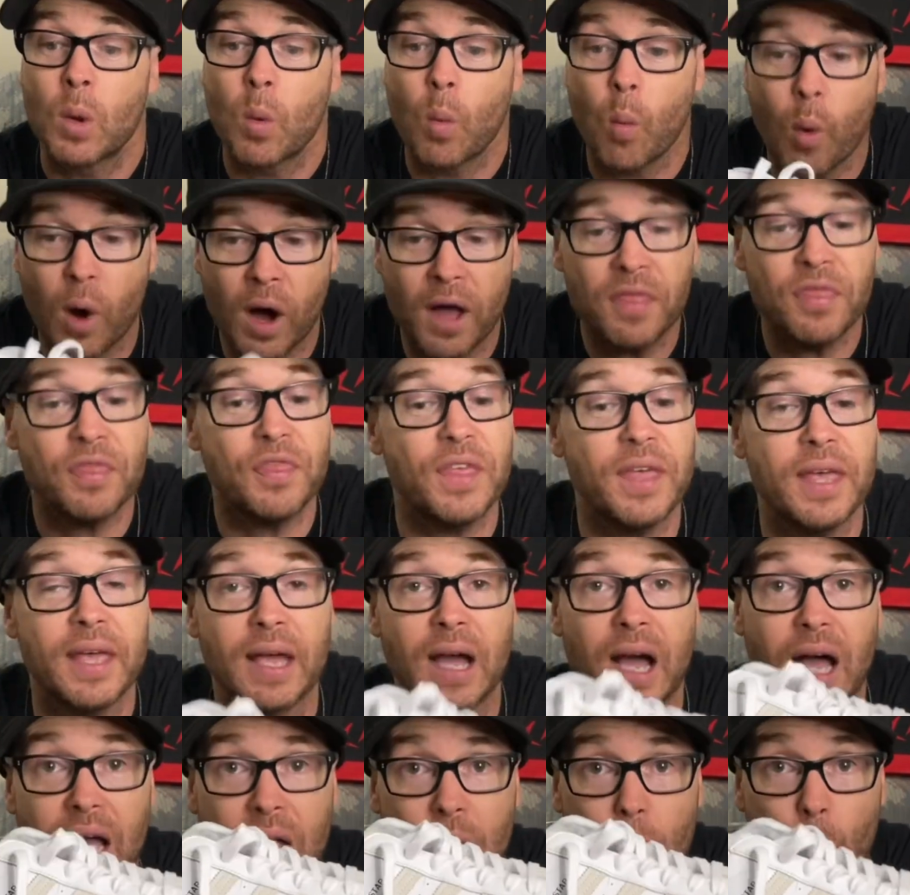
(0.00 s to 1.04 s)
One
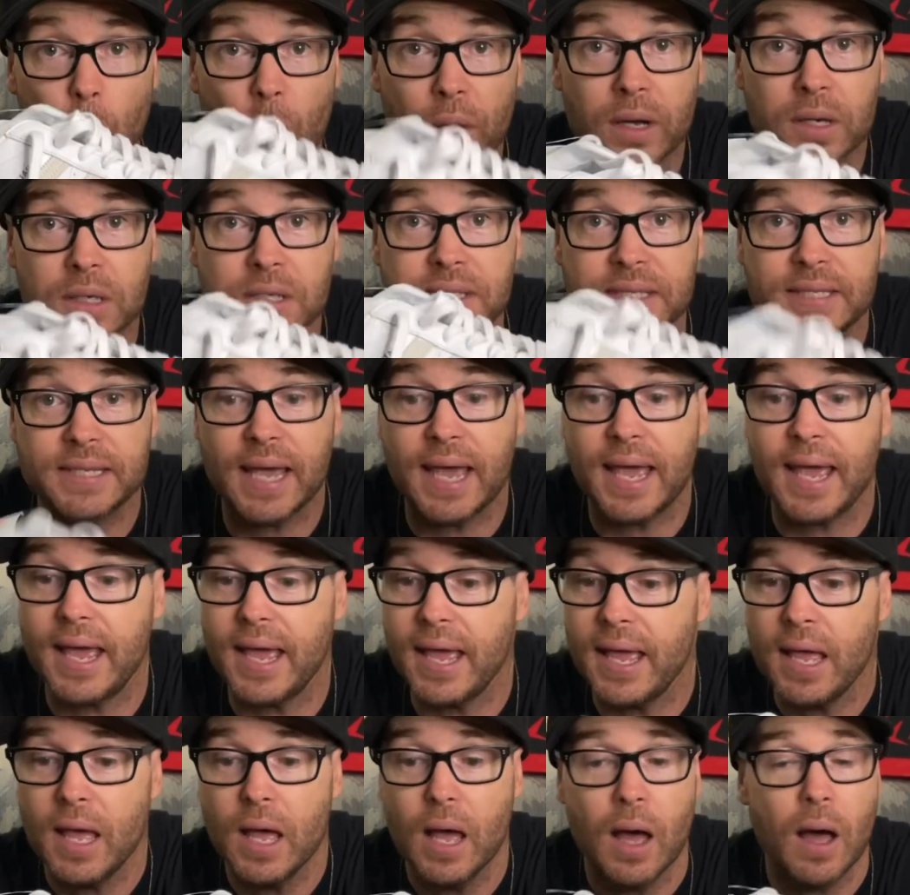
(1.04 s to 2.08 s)
thing I will
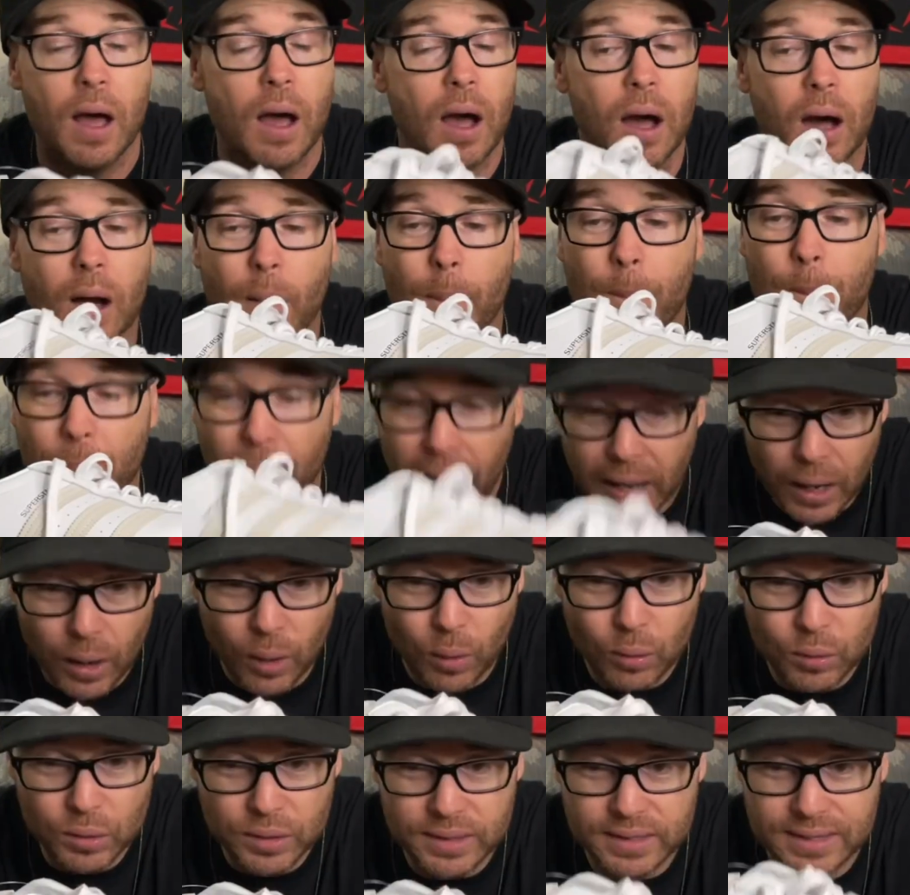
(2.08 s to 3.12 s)
say
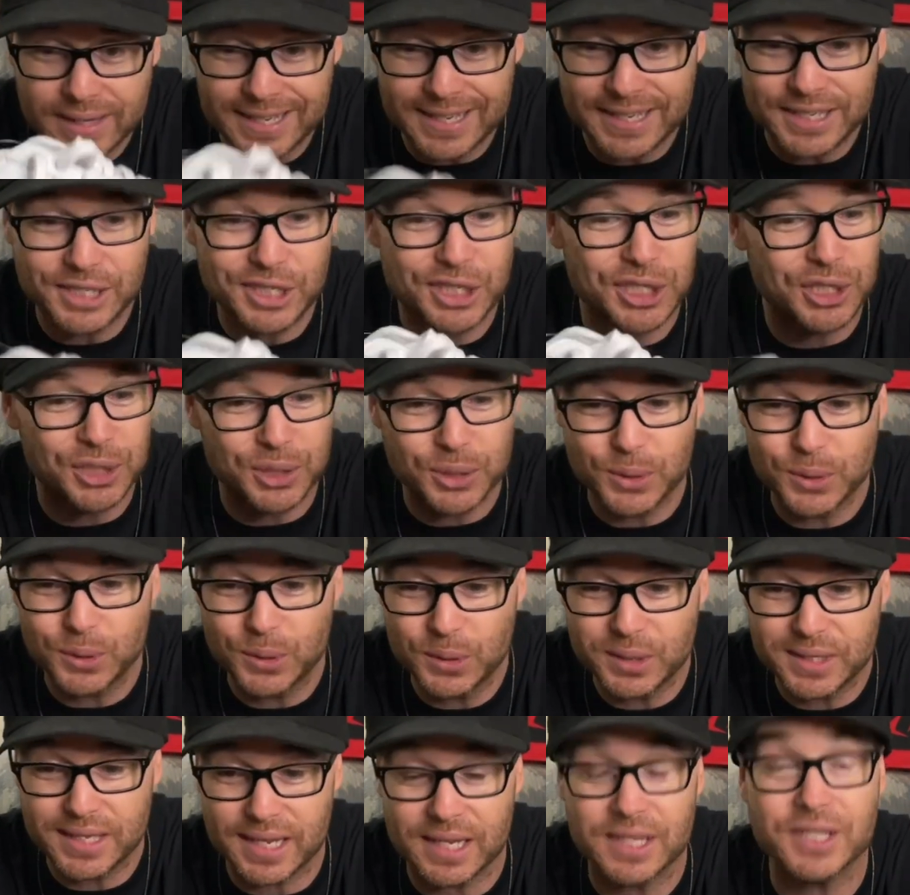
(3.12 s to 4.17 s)
about these
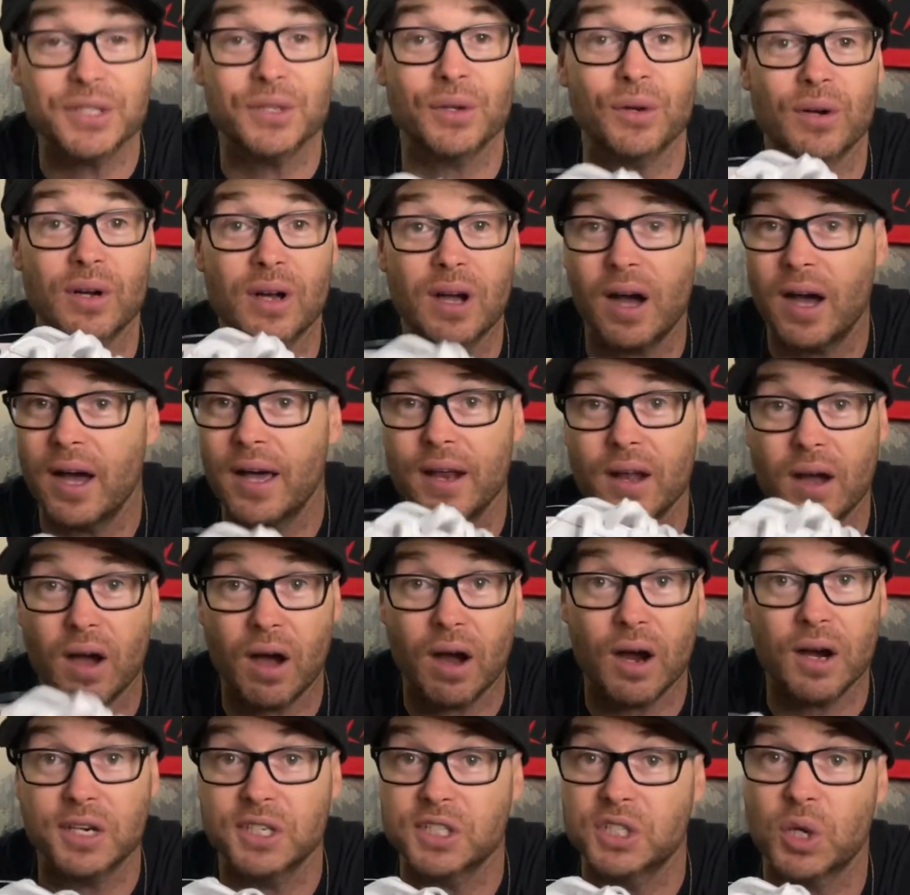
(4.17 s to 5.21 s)
shoes is they're kind of
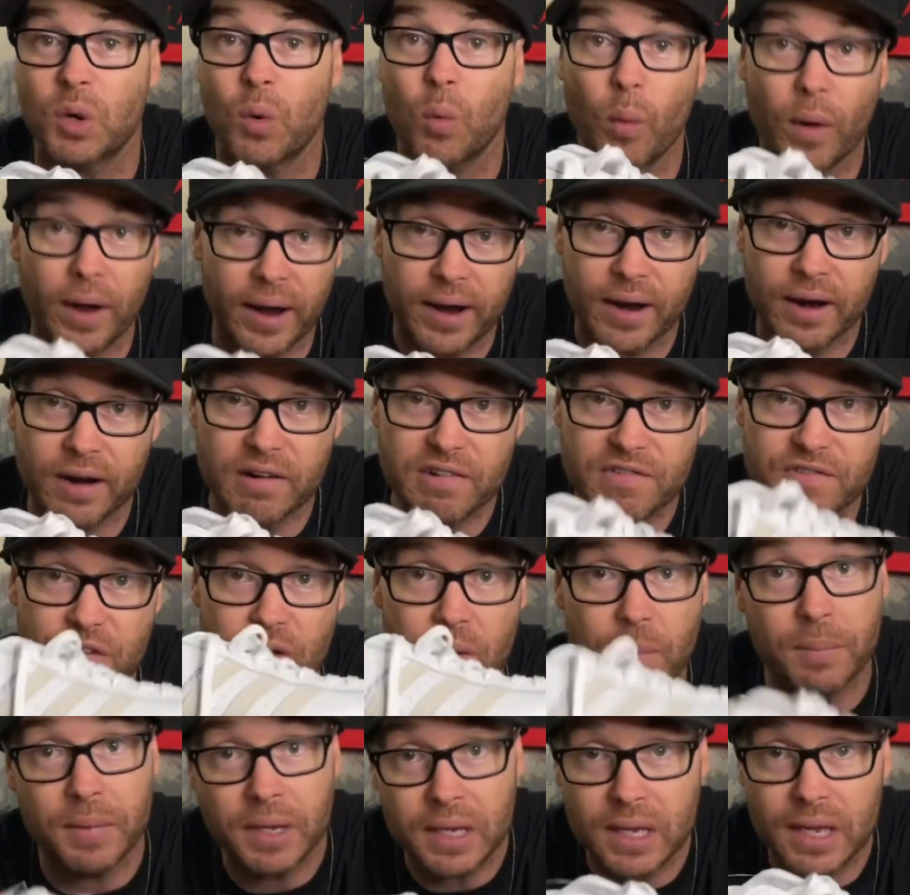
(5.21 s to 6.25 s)
hard to wear for
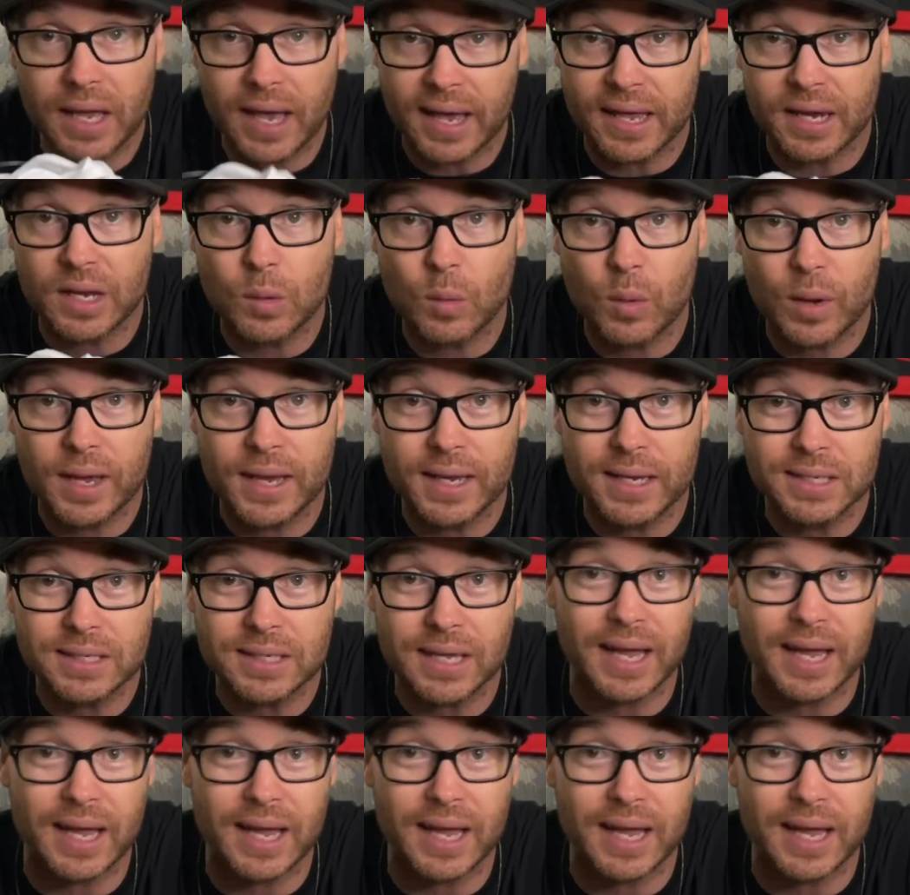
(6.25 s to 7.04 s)
me anyways.